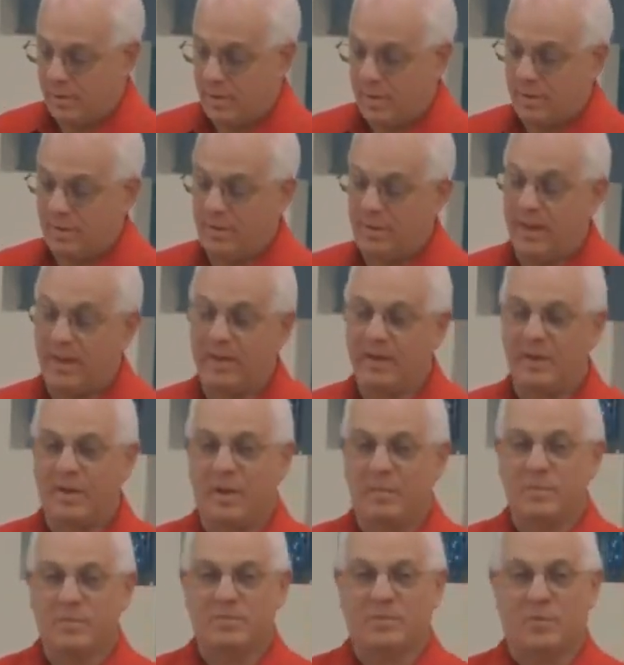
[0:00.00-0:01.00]
And then
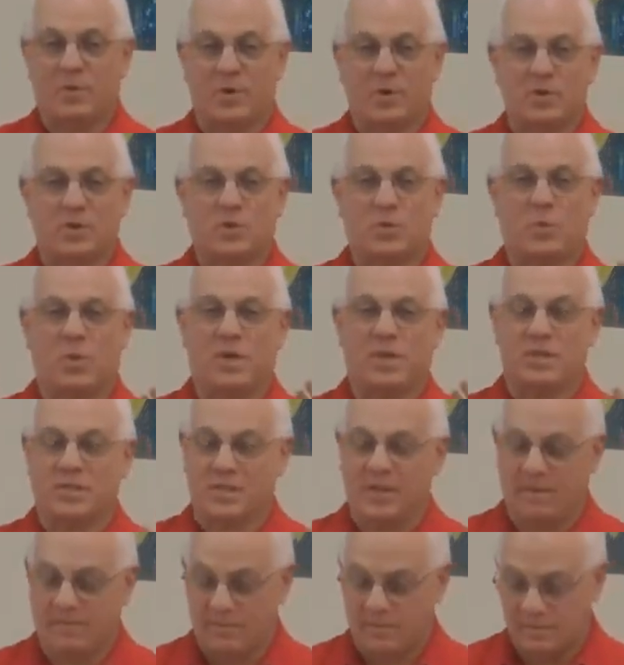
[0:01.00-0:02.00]
comes verse
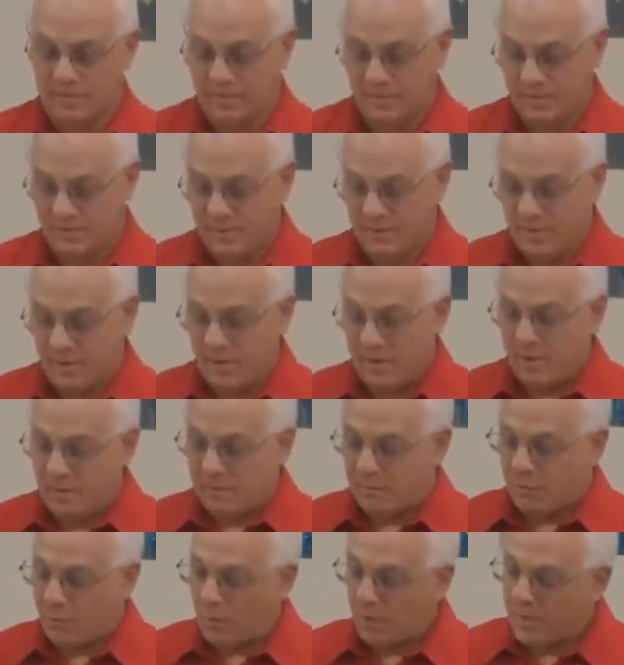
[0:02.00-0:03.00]
27.
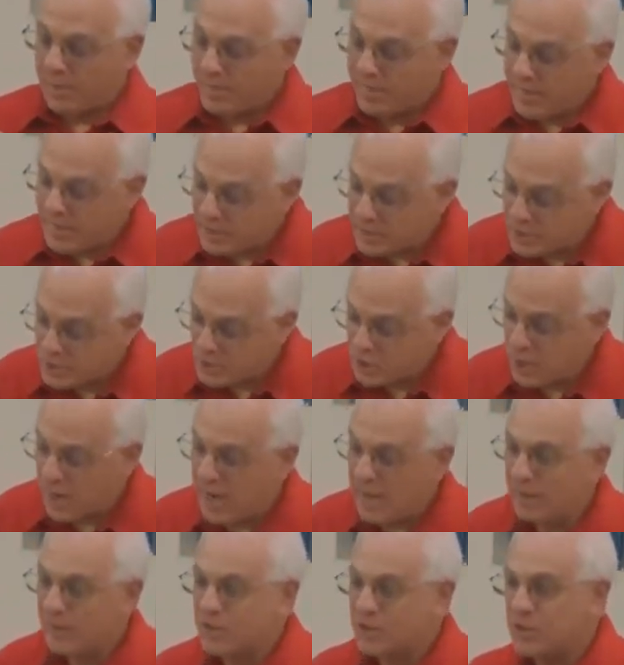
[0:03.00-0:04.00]
For this
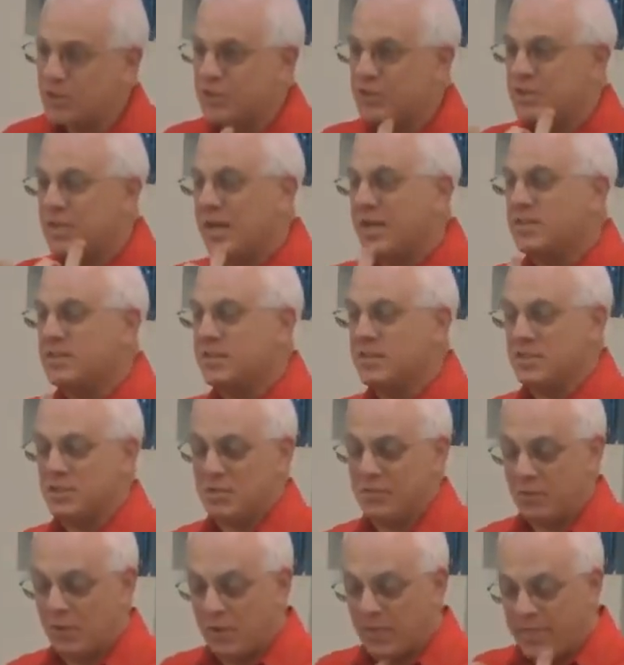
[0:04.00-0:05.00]
child, she says
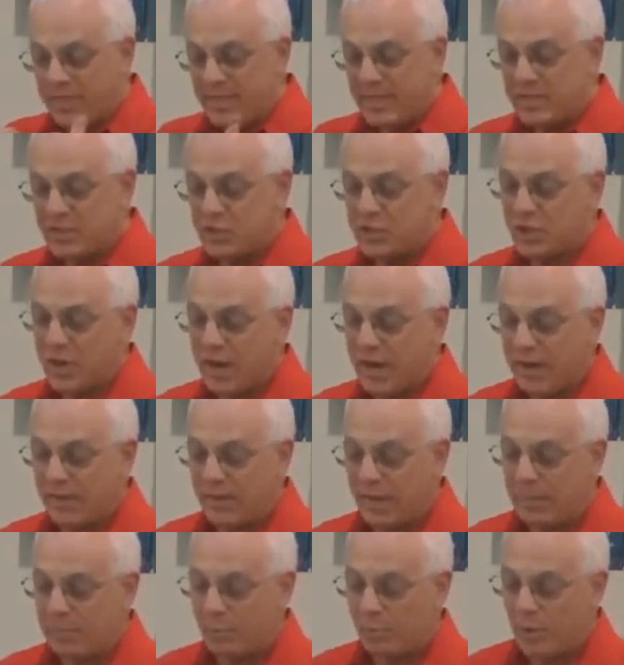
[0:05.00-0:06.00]
this, for this
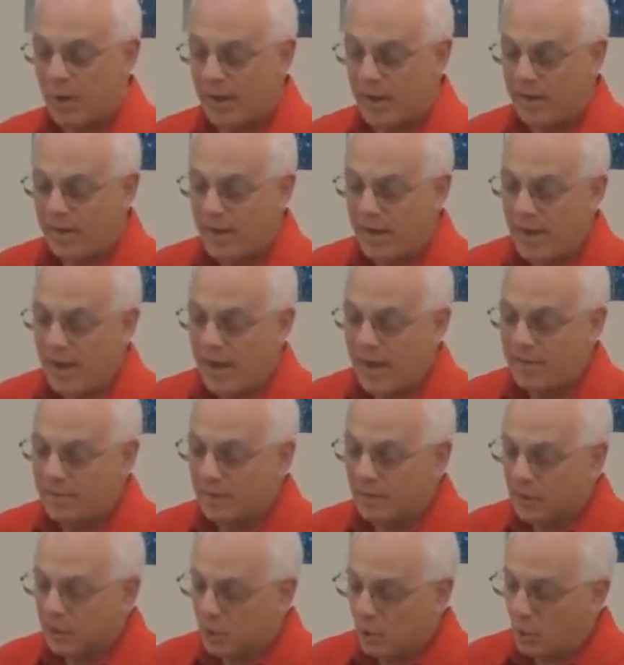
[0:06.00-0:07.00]
child I prayed, and
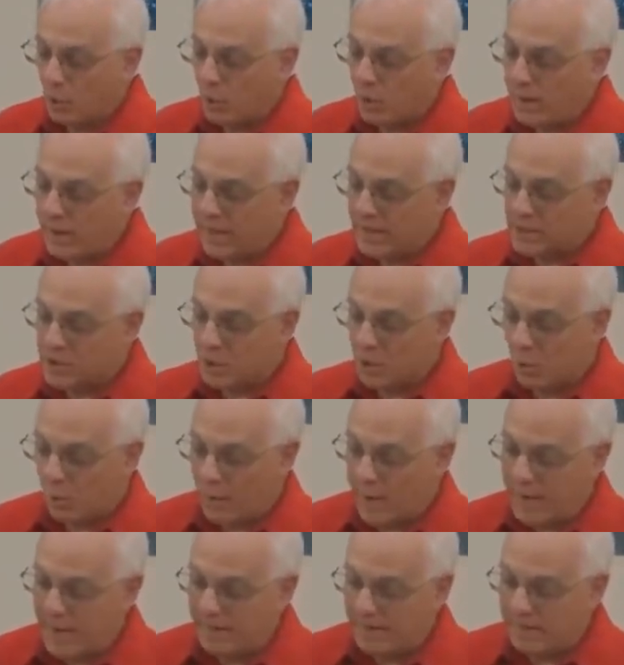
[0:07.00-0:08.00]
the Lord has
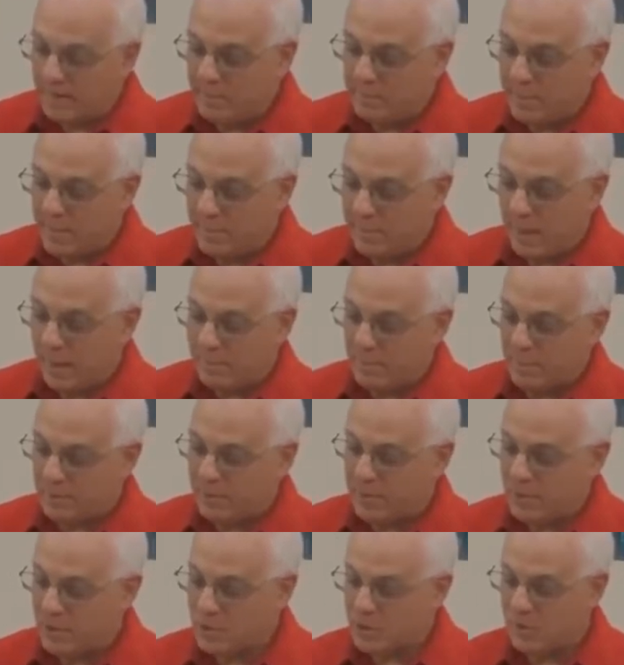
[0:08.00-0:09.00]
granted me my
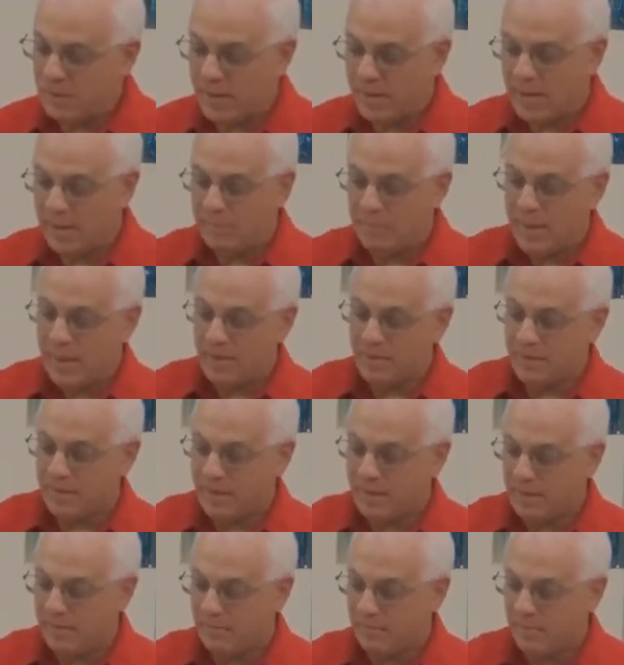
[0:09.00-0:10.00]
petition that I made to
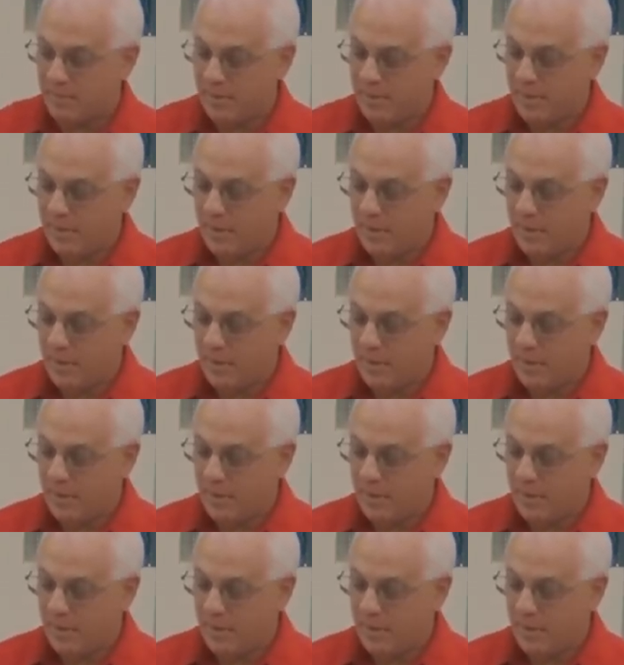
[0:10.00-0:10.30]
him.